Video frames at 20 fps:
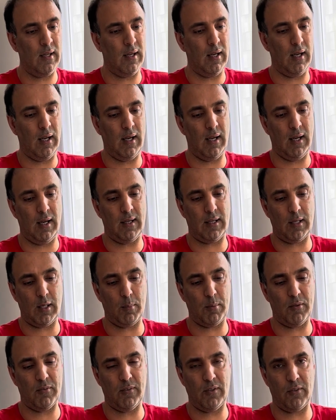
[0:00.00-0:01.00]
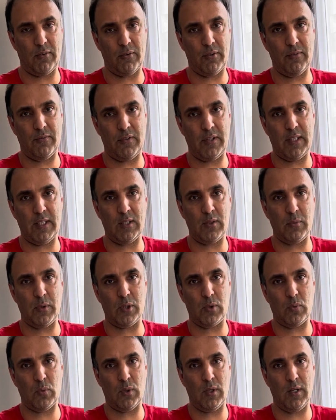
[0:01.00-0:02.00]
and a couple of other of these
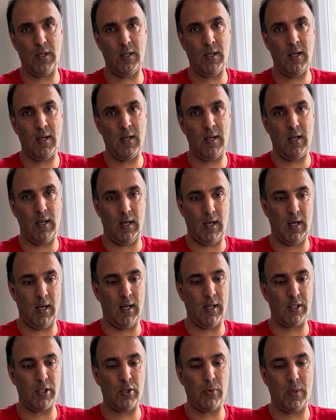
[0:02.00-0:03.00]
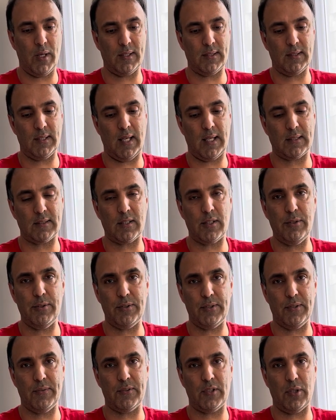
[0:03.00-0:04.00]
which were US
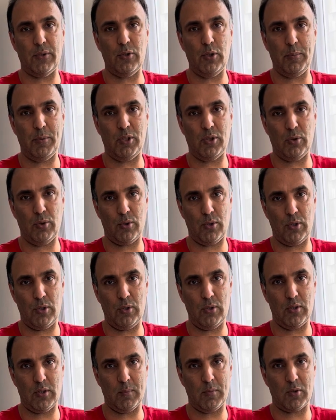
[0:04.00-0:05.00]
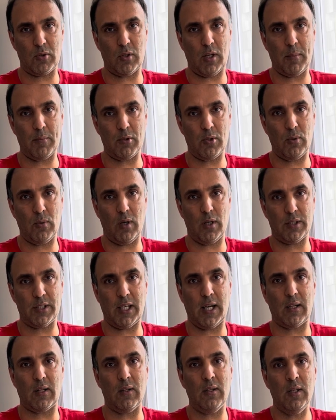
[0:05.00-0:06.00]
exclusive. So do be sure to subscribe to our
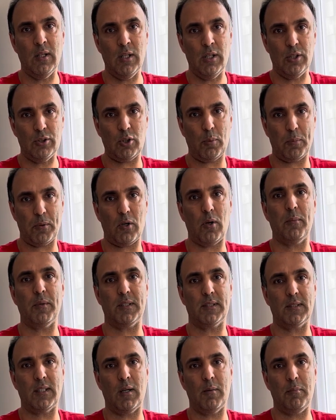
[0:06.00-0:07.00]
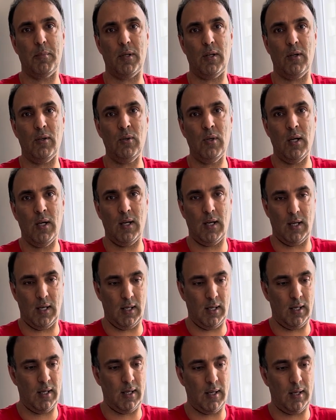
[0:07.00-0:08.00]
channel, drop your comments down below,
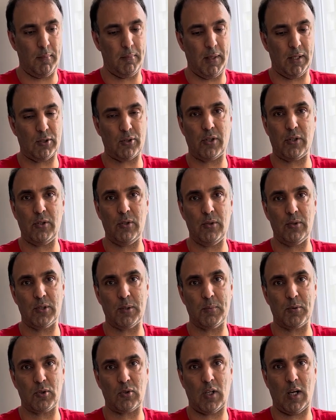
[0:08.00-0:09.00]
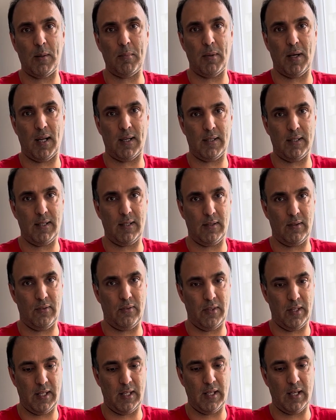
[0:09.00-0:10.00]
make sure you subscribe and hit
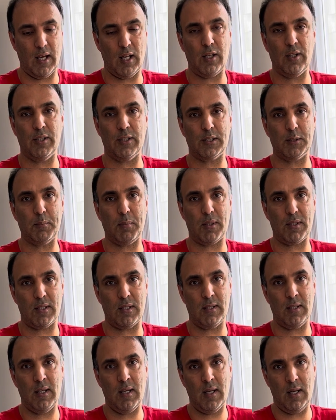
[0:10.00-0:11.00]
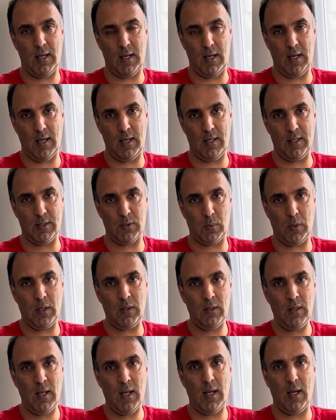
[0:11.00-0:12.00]
the alerts button as
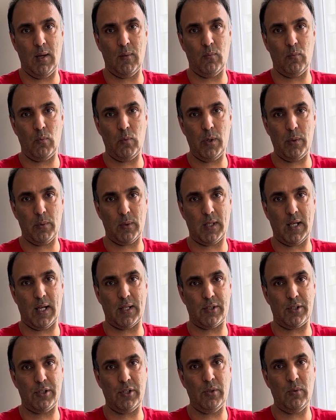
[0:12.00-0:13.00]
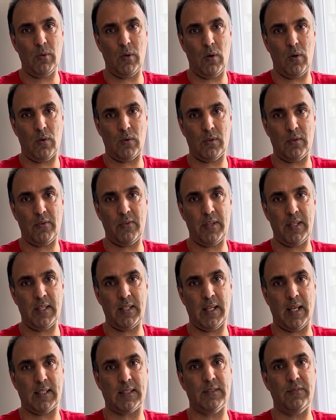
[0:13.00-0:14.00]
well, and we will catch you on the
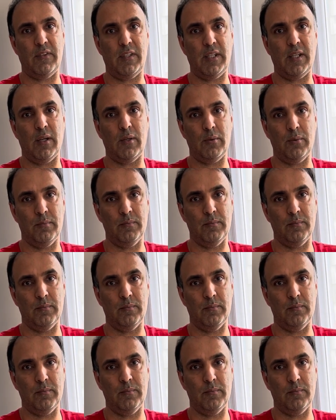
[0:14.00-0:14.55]
next video.